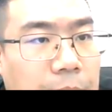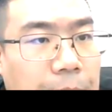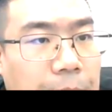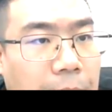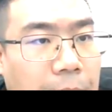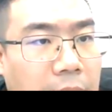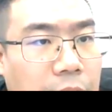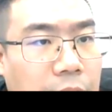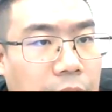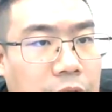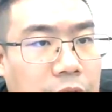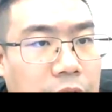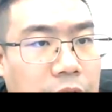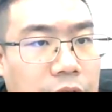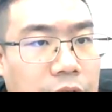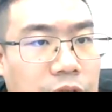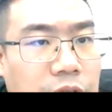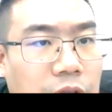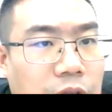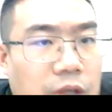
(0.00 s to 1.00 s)

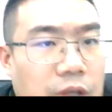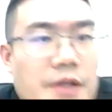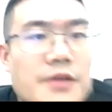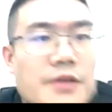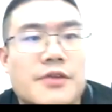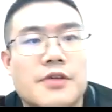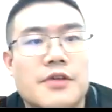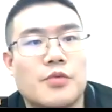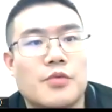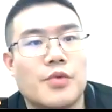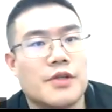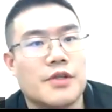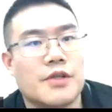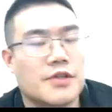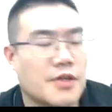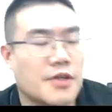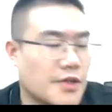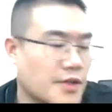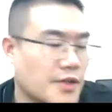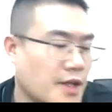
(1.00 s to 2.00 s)
barriers in the wind
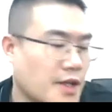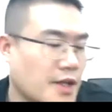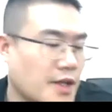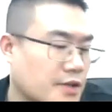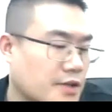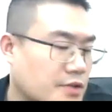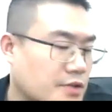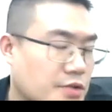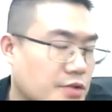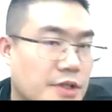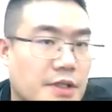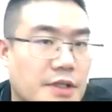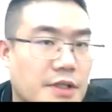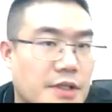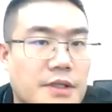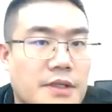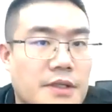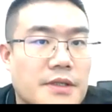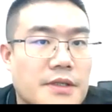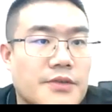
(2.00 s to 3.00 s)

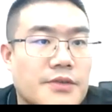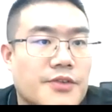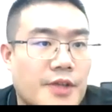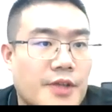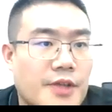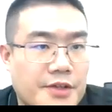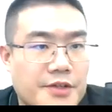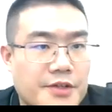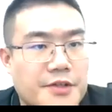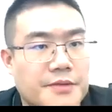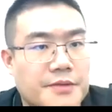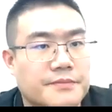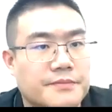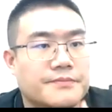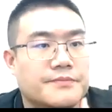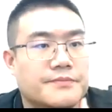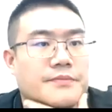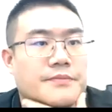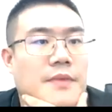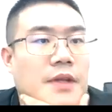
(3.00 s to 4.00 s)
industry sector.
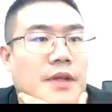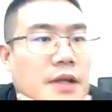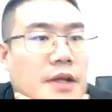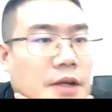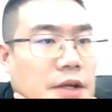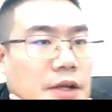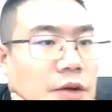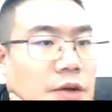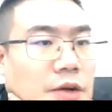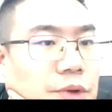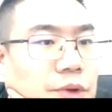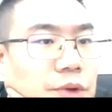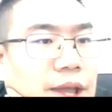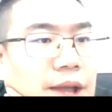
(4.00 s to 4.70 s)
We